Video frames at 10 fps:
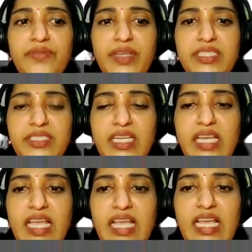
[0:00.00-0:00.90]
we
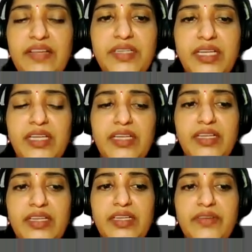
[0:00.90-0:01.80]
still have,
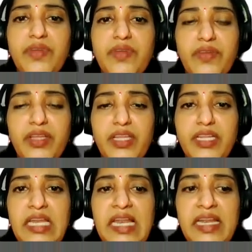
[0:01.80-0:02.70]

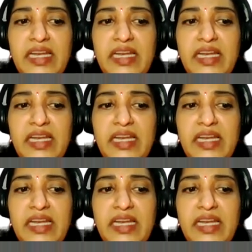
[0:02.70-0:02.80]
in